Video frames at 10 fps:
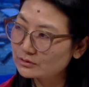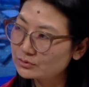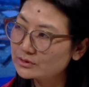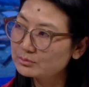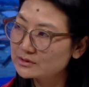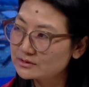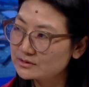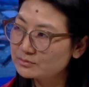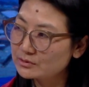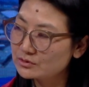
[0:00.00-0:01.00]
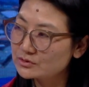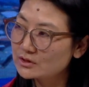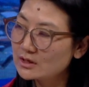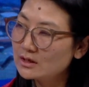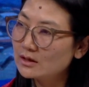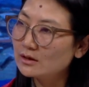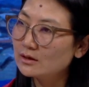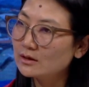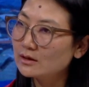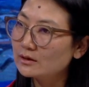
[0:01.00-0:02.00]
doing business, because
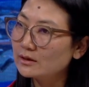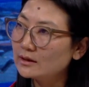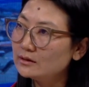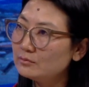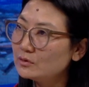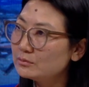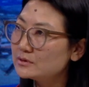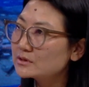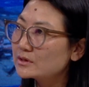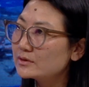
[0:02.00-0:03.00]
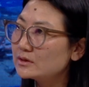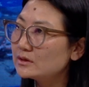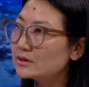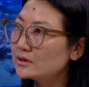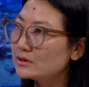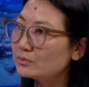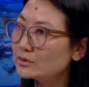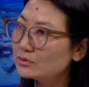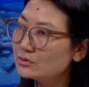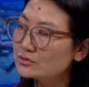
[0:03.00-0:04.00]
at the moment currently with
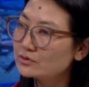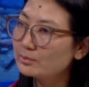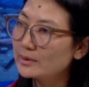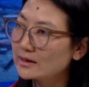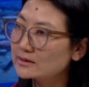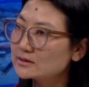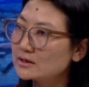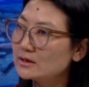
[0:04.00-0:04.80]
the use of bags,